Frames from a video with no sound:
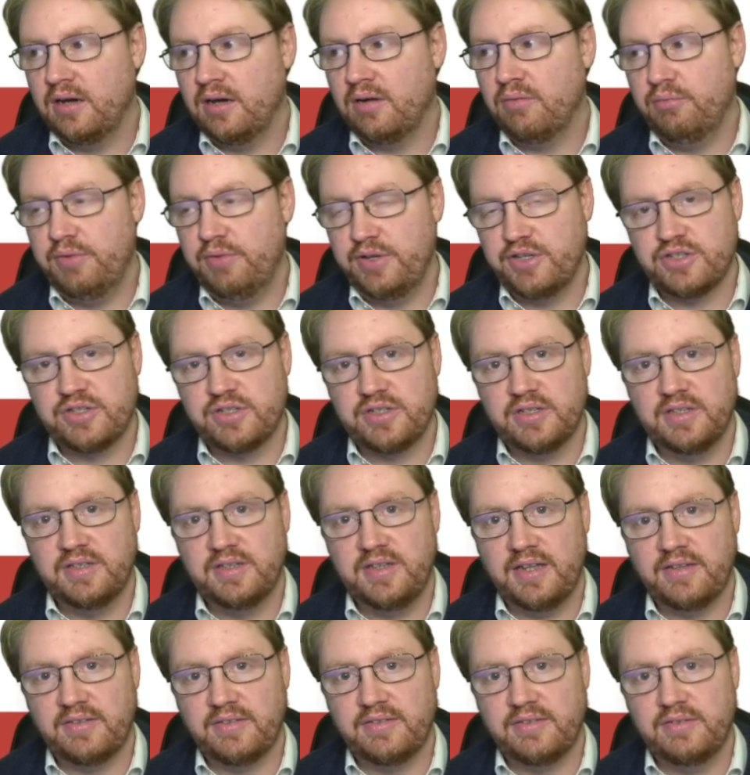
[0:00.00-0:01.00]
which
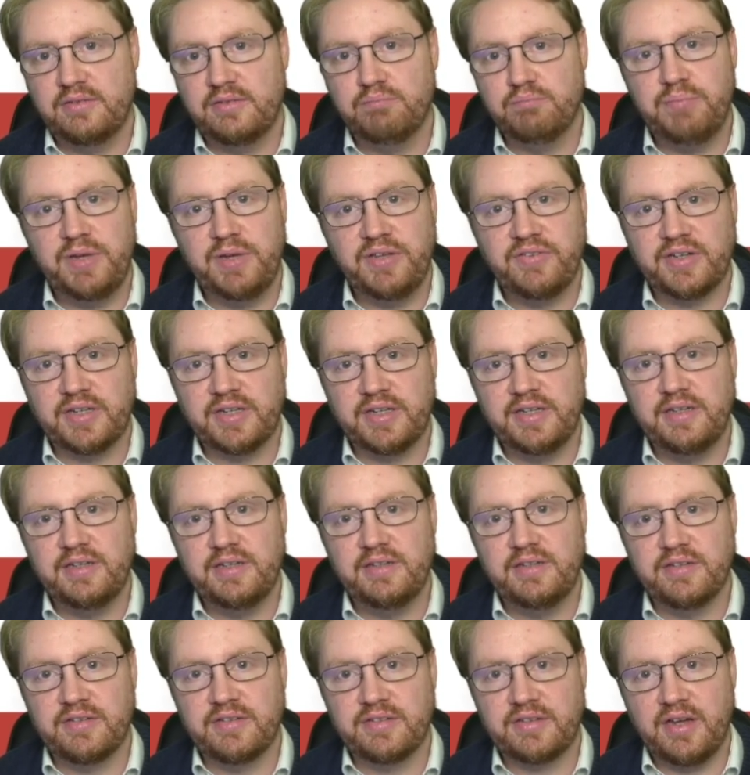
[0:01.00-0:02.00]
that basically
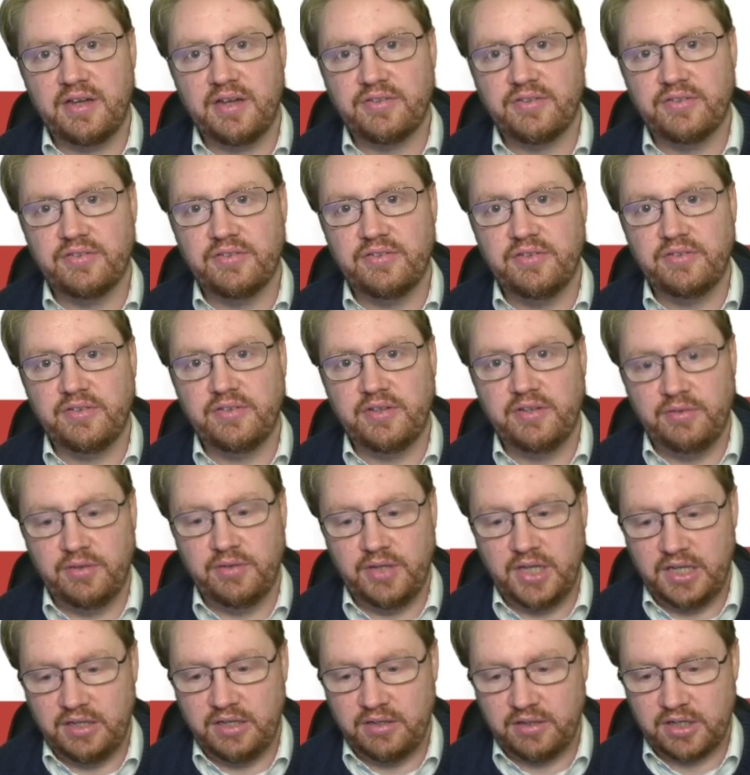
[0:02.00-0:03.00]
discusses this
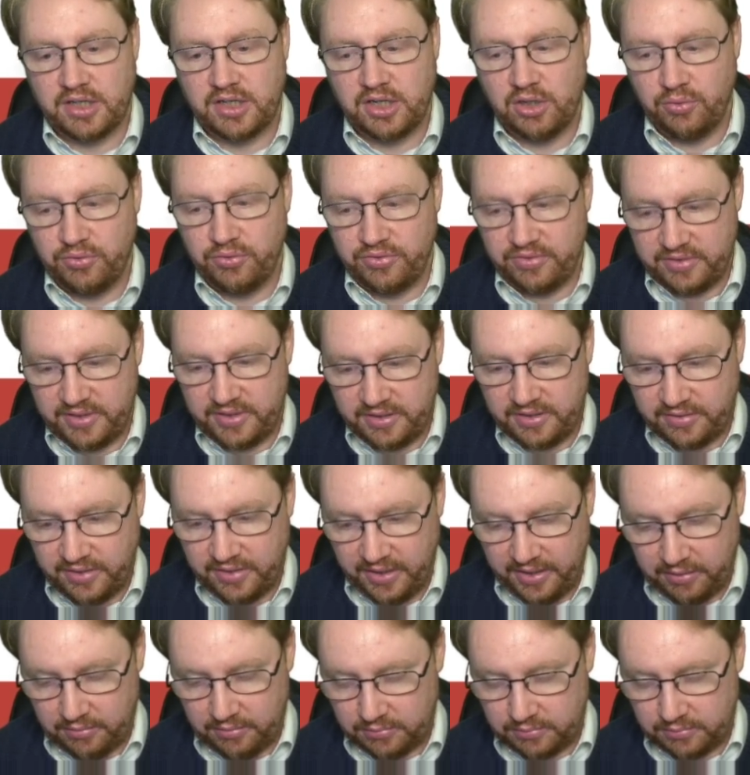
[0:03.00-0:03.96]
in close detail.